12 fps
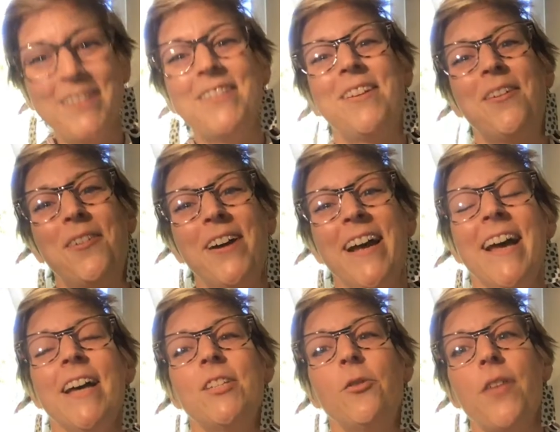So
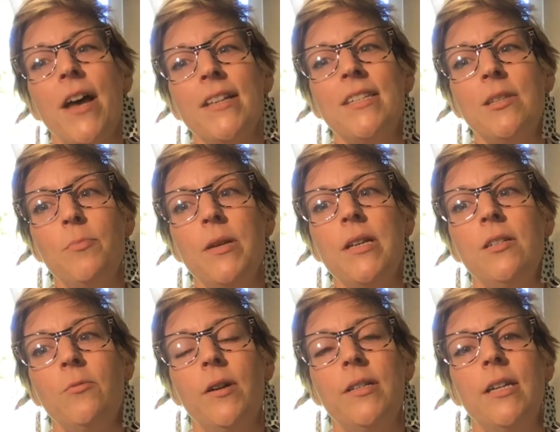that's the piece
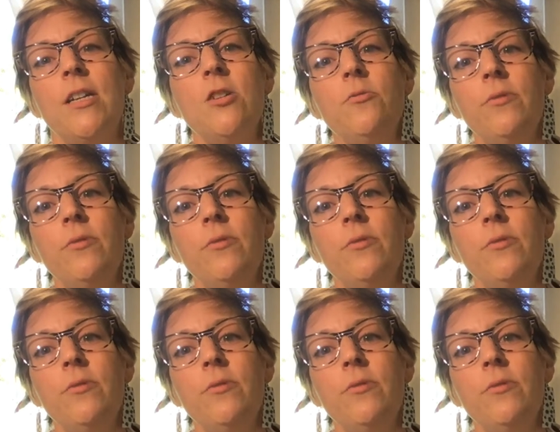where it's like you